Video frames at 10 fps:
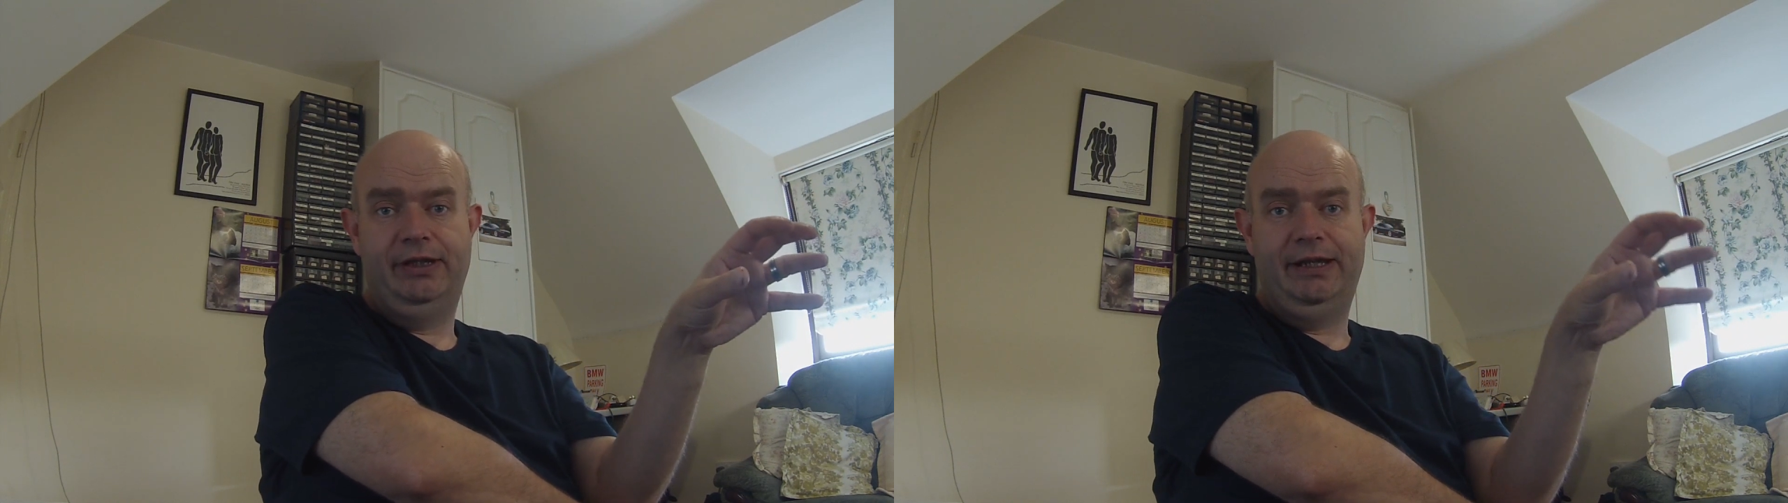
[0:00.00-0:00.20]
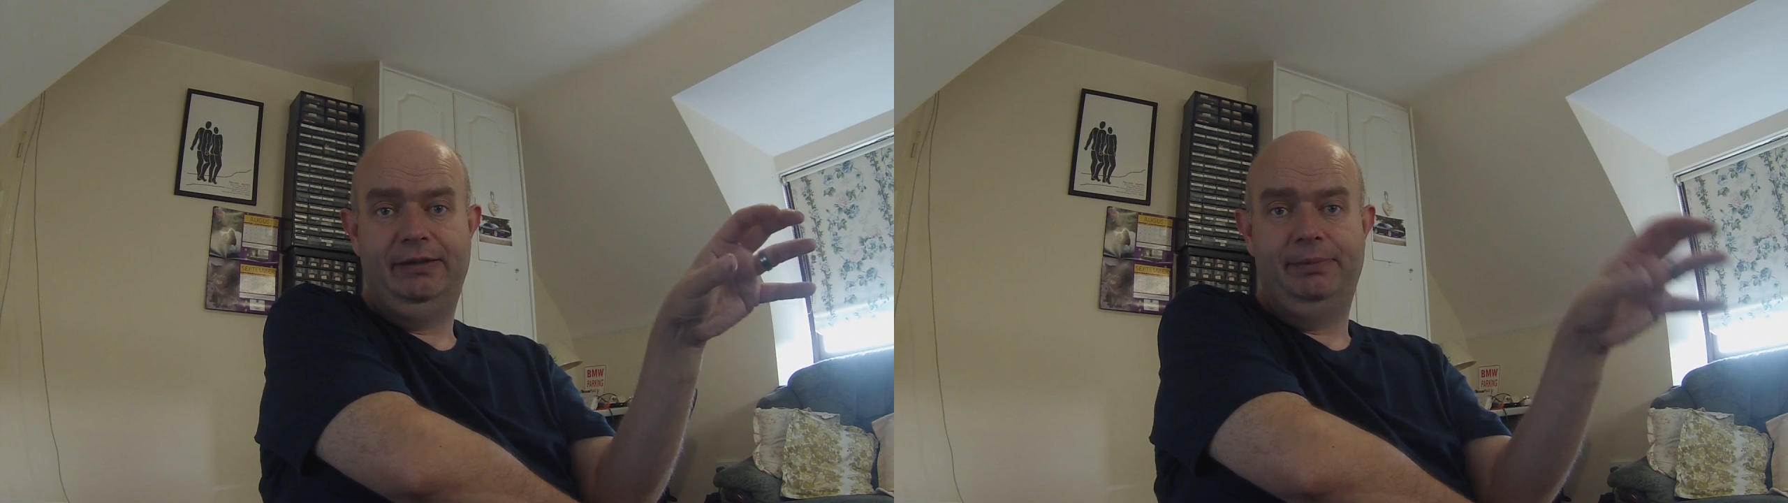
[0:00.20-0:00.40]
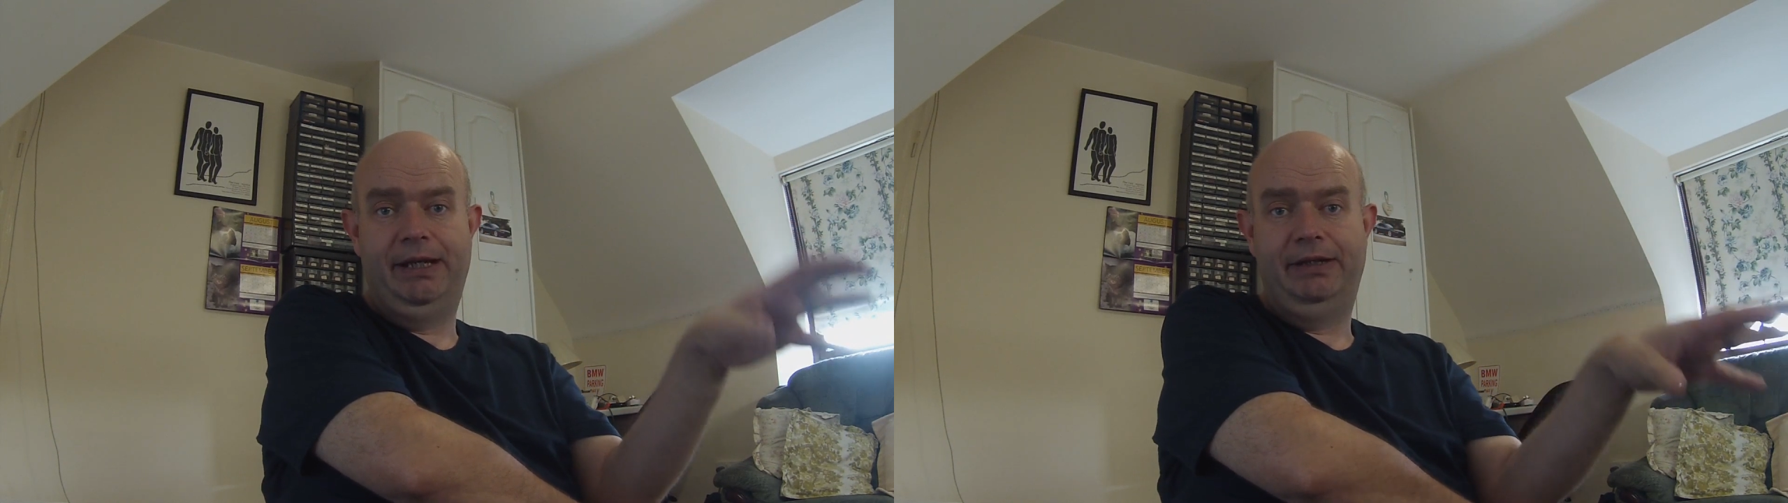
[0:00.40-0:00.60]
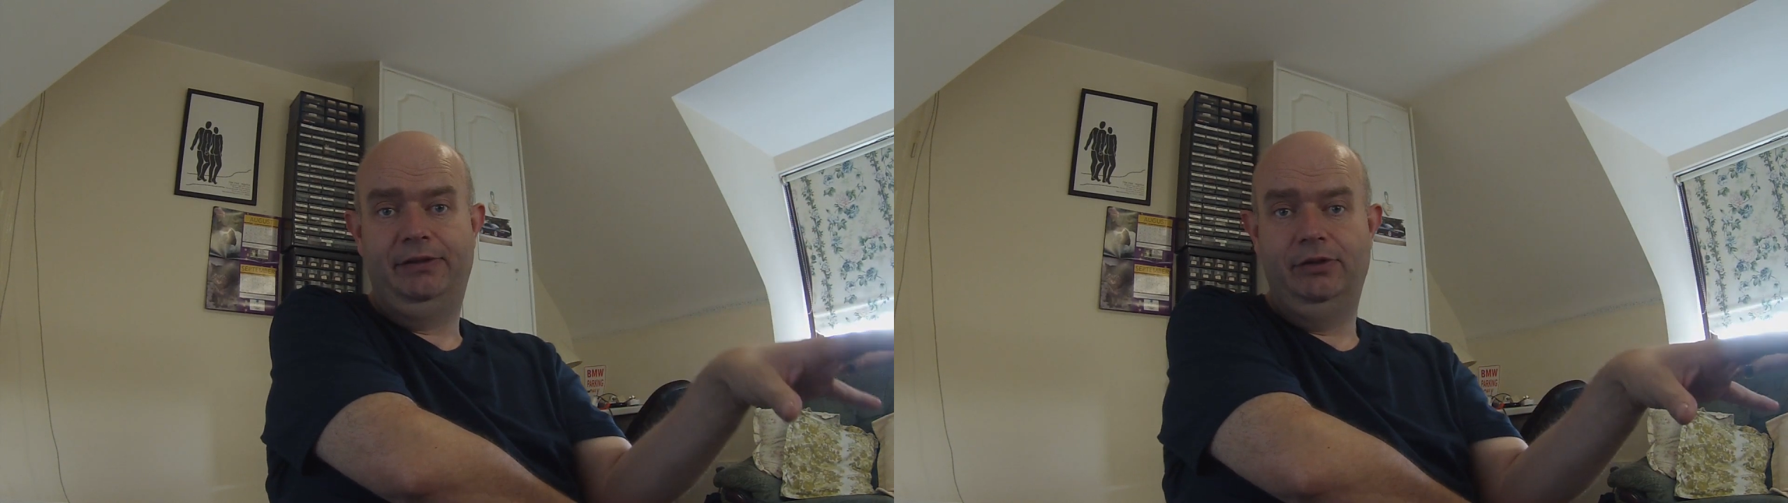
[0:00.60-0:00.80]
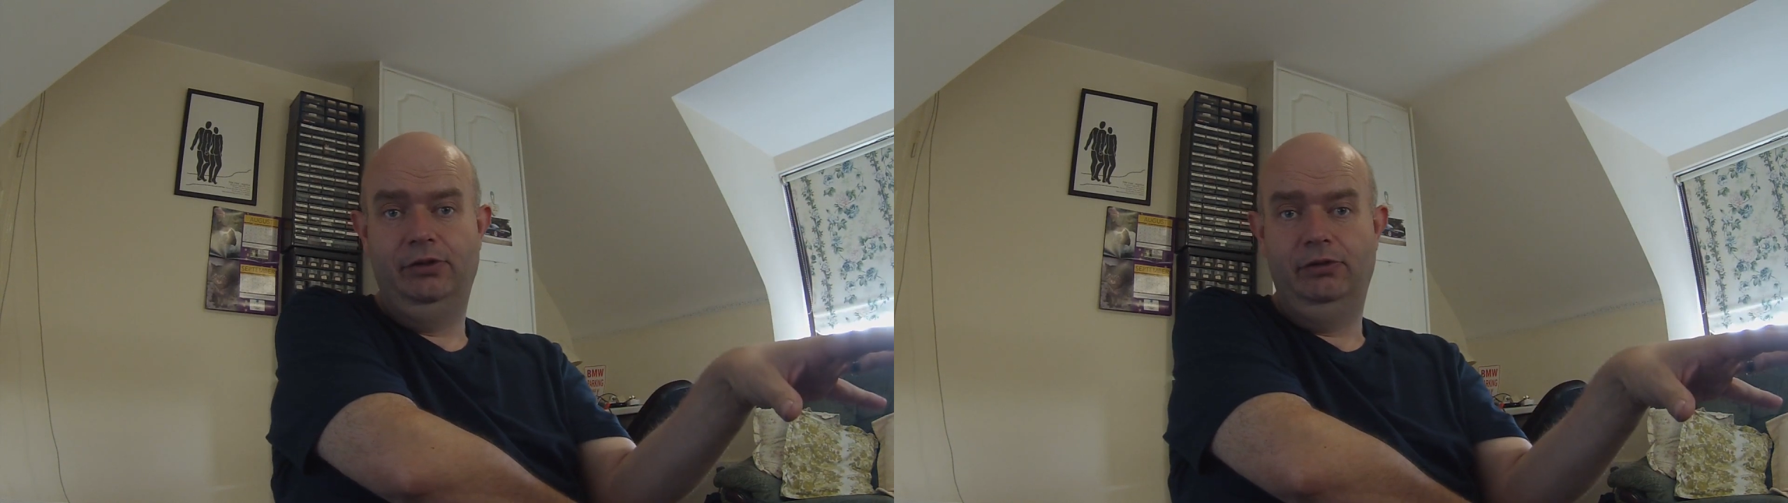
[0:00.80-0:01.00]
connect
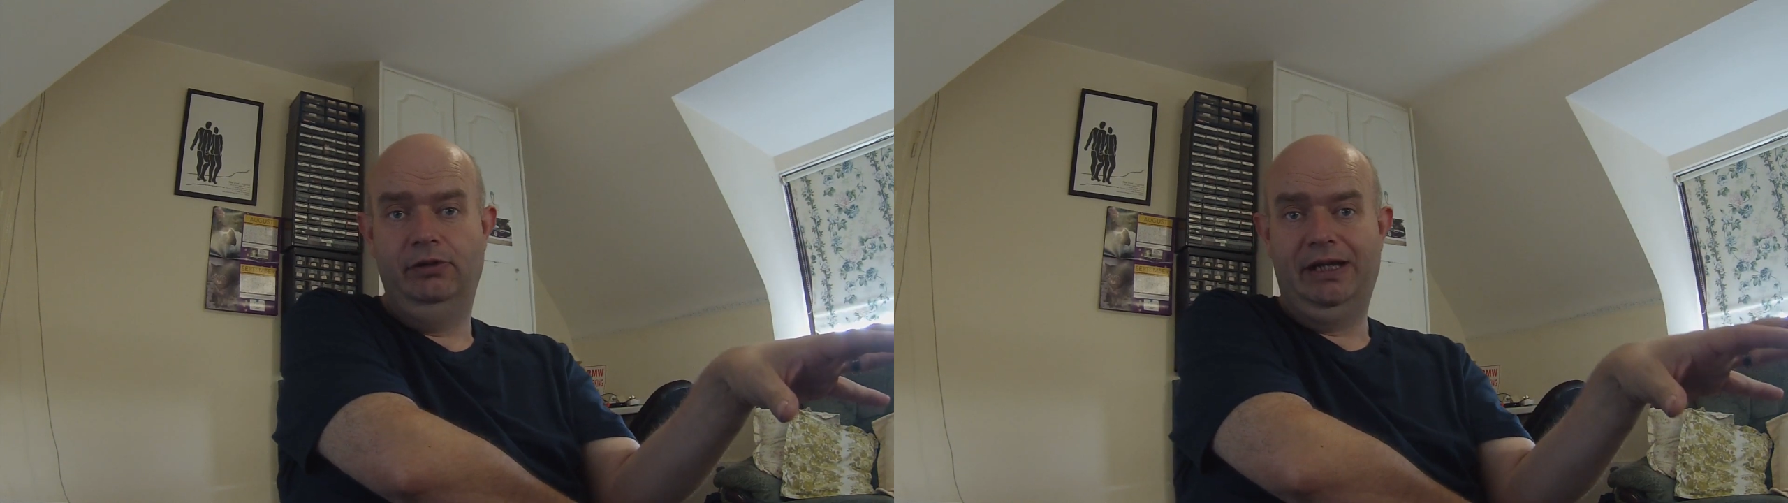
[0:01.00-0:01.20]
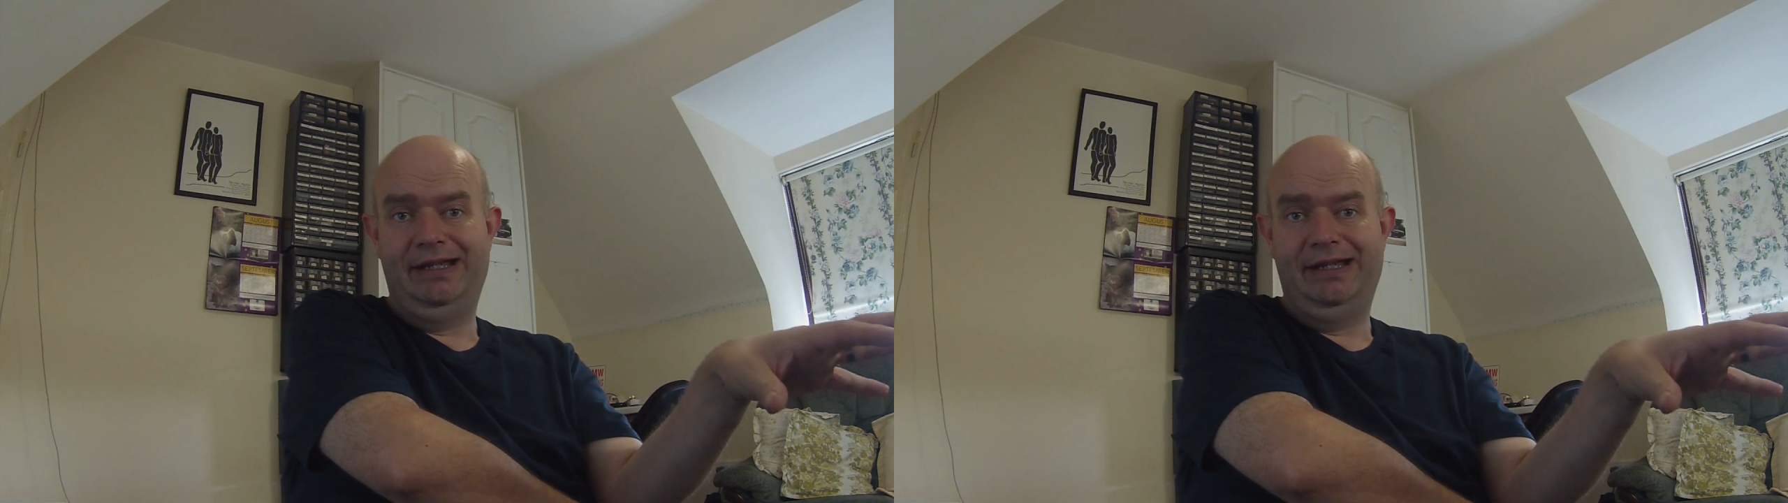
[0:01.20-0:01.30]
back to